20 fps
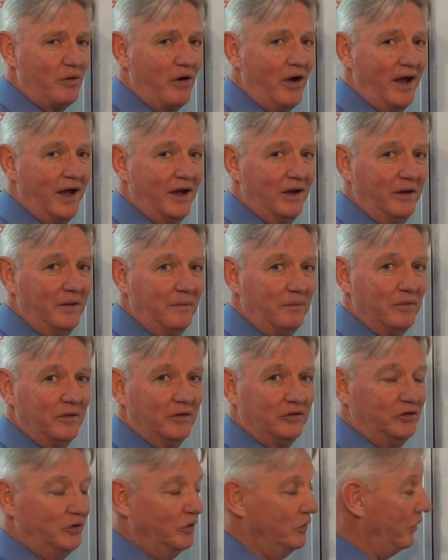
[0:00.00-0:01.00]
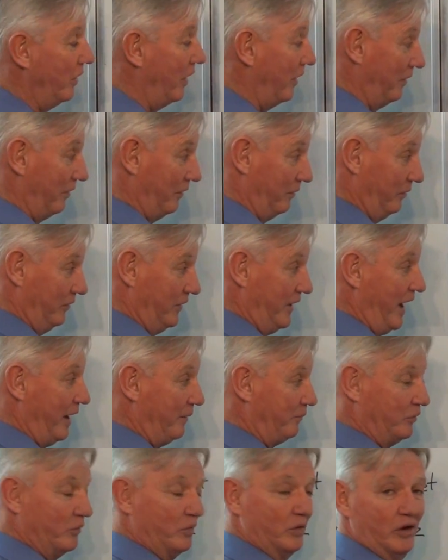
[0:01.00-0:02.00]
prior to the
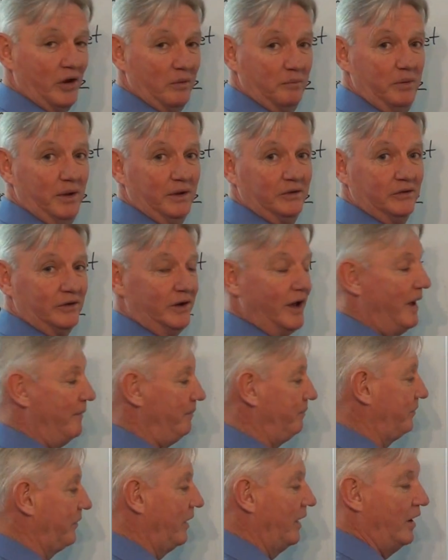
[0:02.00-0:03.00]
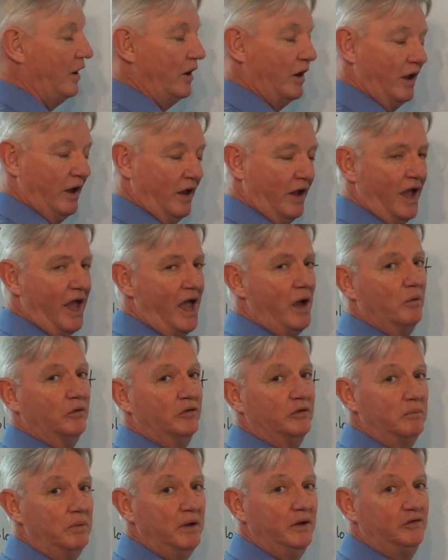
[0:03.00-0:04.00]
April when I picked it up, it
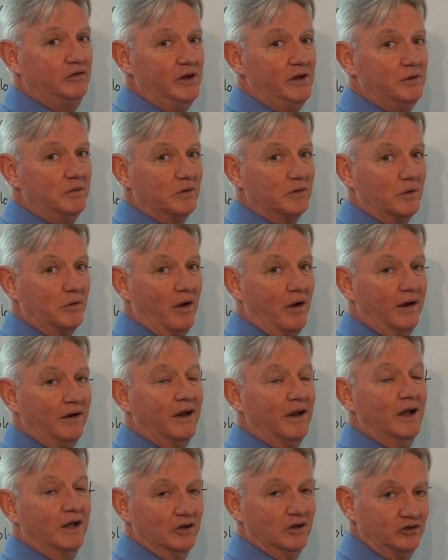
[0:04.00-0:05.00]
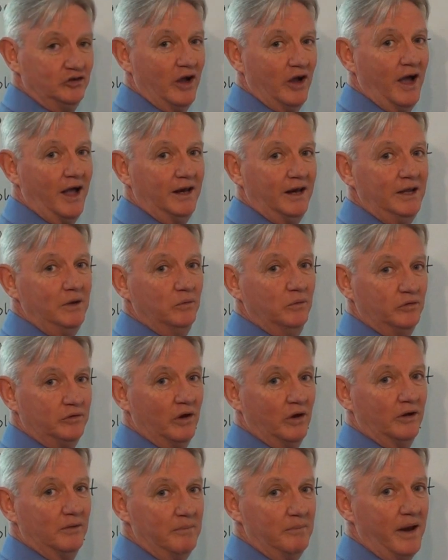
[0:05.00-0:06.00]
was a big secret, all right. Charlie was
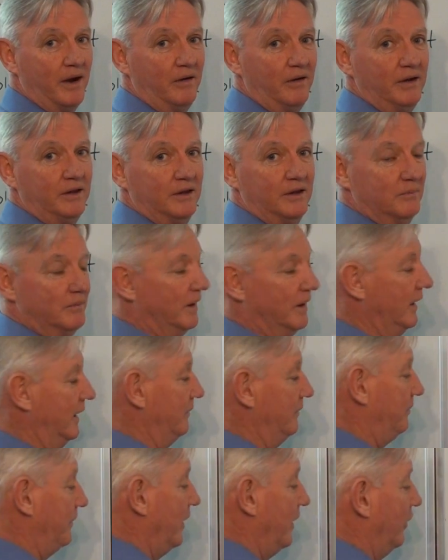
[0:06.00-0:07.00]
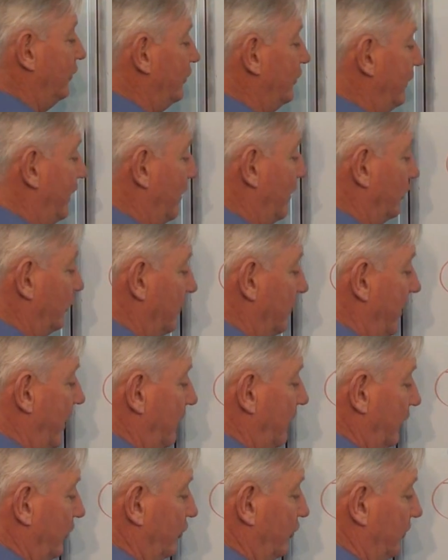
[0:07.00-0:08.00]
going to marry Camilla. So that was a
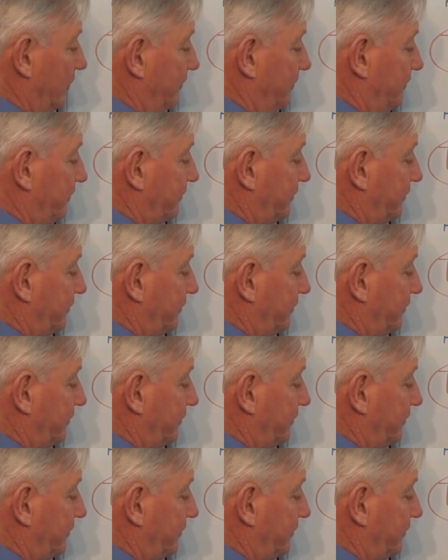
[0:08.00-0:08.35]
marriage.